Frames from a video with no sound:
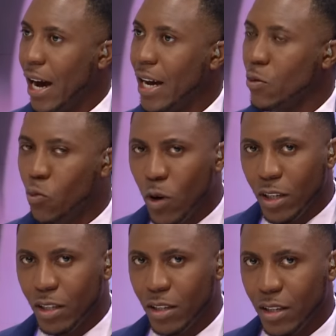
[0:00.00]
I
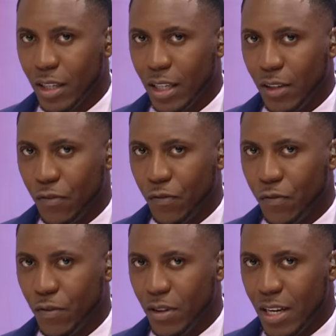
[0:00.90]
wonder
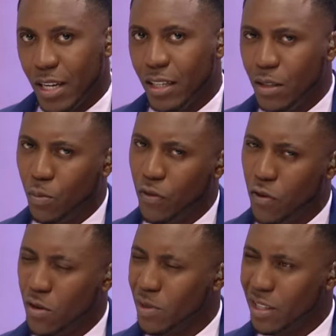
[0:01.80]
if the Elite
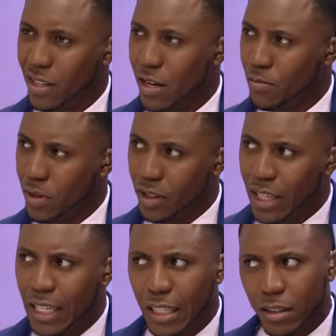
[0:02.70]
Performance Camp is
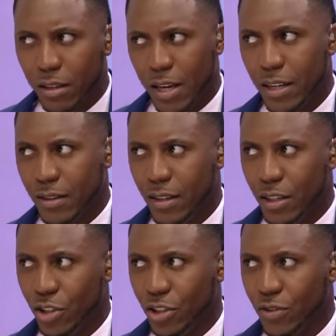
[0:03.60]
getting to that
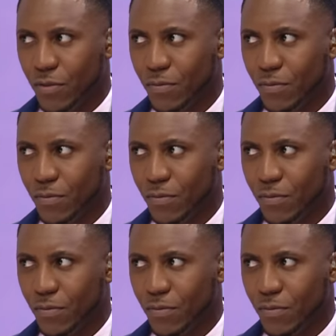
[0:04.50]
stage.